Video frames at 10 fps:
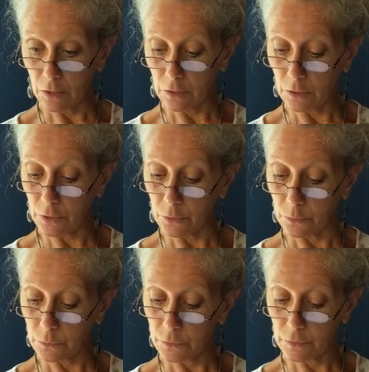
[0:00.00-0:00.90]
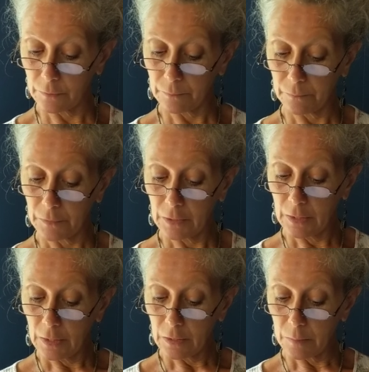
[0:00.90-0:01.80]
our clothes,
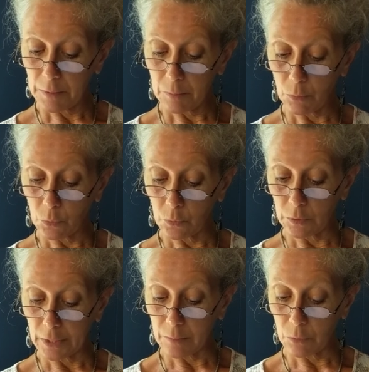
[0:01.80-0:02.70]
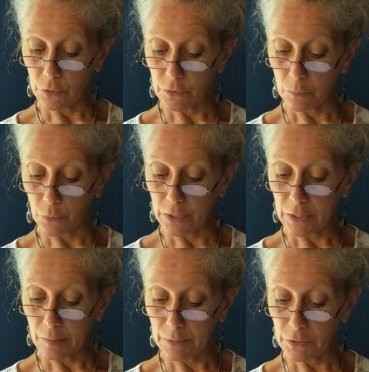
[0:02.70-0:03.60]
the people who labored to
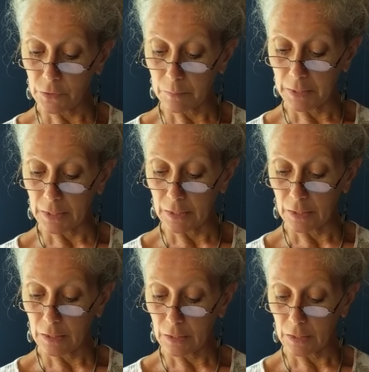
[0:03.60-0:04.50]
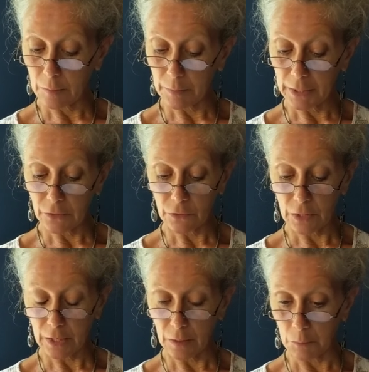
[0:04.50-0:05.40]
bring them into being, and the plants
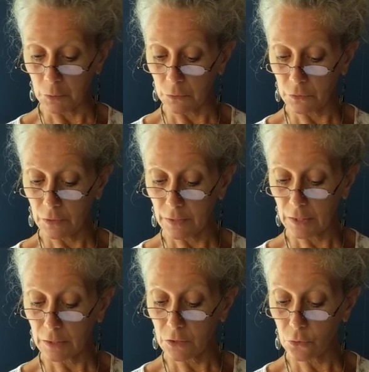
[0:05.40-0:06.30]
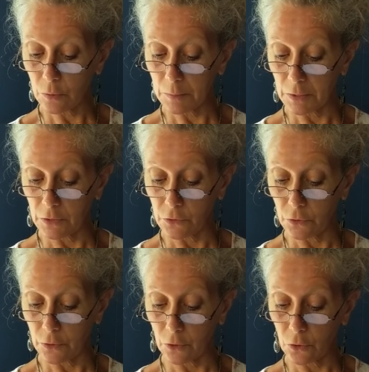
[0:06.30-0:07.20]
and animals that contributed
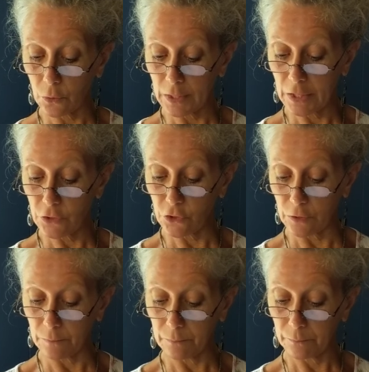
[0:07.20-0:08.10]
to their creation.